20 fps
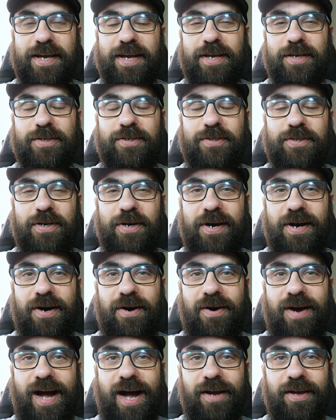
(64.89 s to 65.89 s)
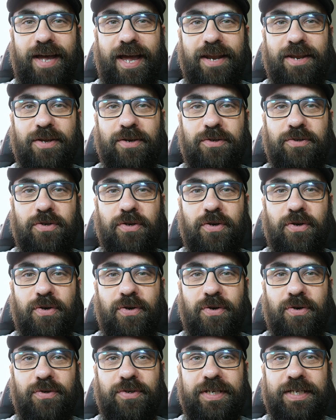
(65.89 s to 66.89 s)
So how can you
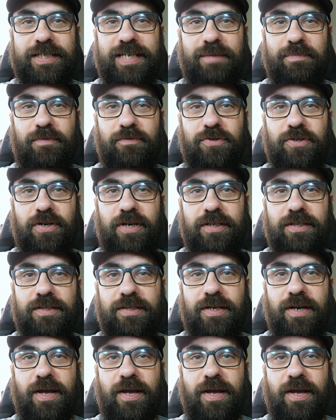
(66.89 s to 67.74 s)
do this type of shots?